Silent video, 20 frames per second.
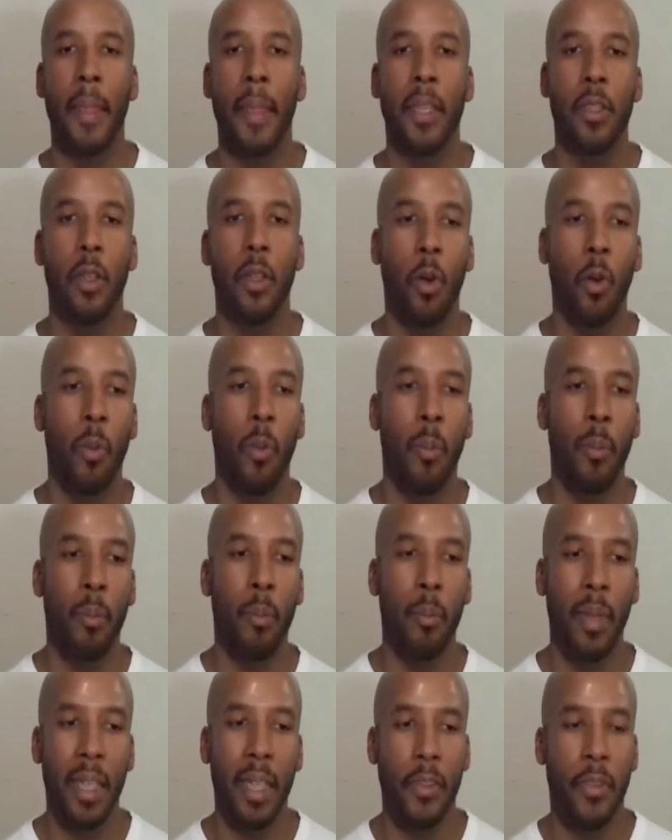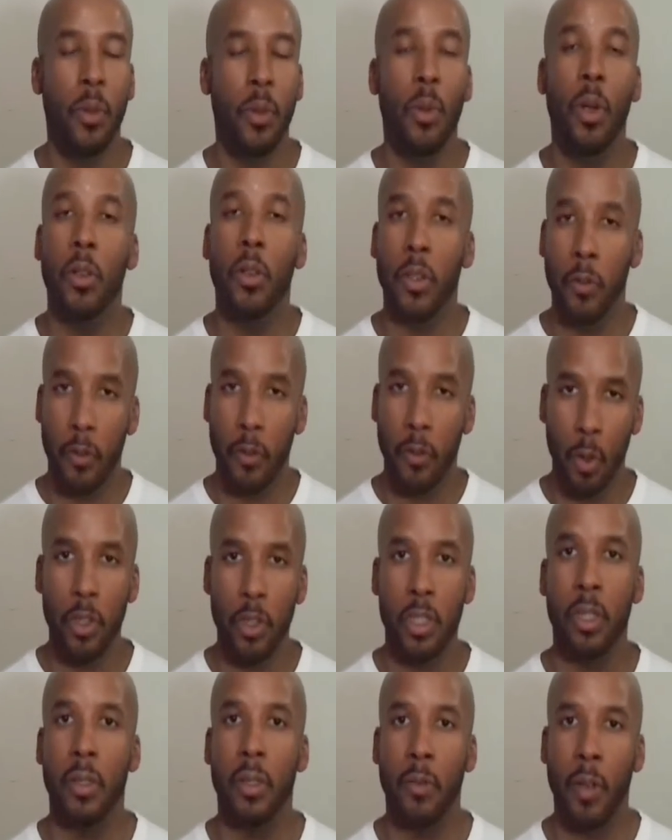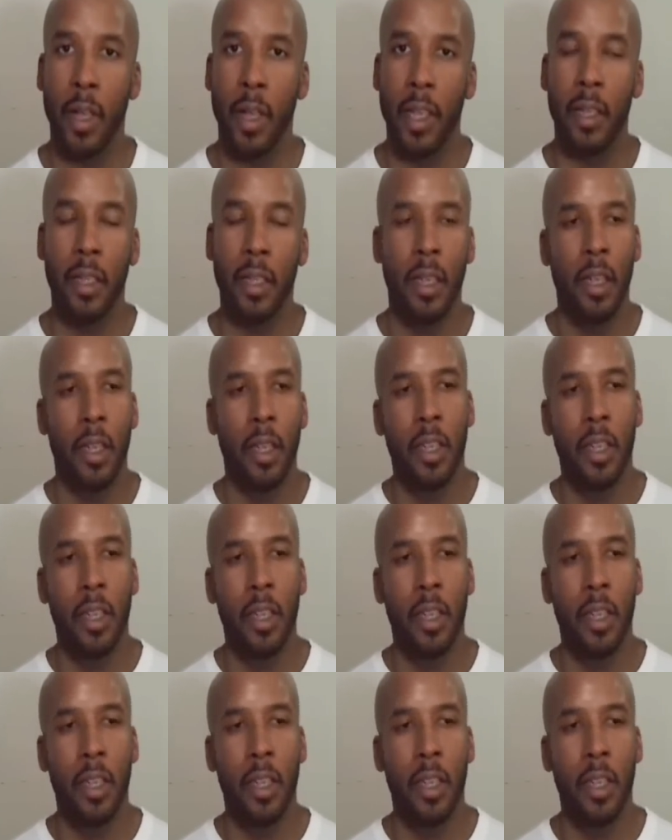you know, through her devotion, right,